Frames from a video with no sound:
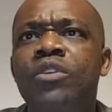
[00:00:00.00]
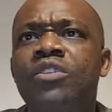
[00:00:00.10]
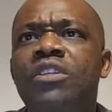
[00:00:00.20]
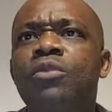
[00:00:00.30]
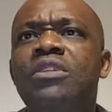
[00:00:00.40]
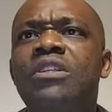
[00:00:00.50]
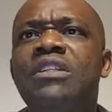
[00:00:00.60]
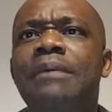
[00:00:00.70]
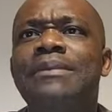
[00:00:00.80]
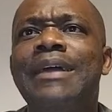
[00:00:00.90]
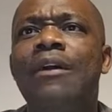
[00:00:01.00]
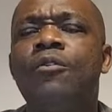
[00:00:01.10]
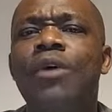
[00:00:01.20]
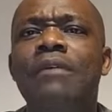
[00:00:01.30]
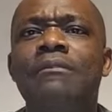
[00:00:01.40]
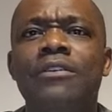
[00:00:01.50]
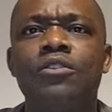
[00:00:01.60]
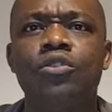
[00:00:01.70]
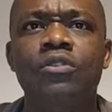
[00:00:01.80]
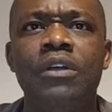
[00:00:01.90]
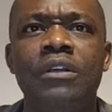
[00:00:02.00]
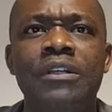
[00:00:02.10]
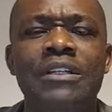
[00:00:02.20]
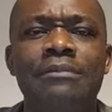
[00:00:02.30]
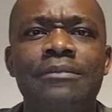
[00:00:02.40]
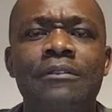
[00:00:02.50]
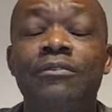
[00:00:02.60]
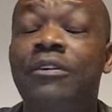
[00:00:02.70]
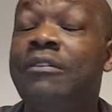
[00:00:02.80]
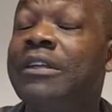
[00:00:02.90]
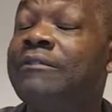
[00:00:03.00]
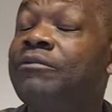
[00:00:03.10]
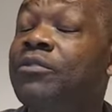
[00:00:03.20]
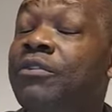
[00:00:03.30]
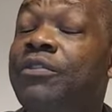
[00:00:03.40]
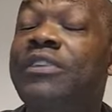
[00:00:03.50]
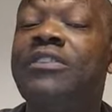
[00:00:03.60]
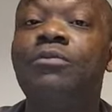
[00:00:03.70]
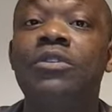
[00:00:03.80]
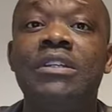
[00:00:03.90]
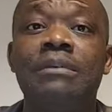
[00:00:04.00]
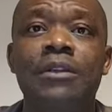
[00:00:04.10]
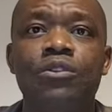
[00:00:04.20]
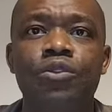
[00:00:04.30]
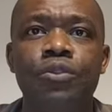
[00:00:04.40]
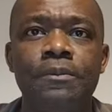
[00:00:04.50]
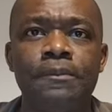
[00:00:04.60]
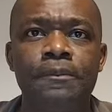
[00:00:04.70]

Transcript: Timothy chapter 1 verse uh, chap, uh, uh First Timothy chapter 2.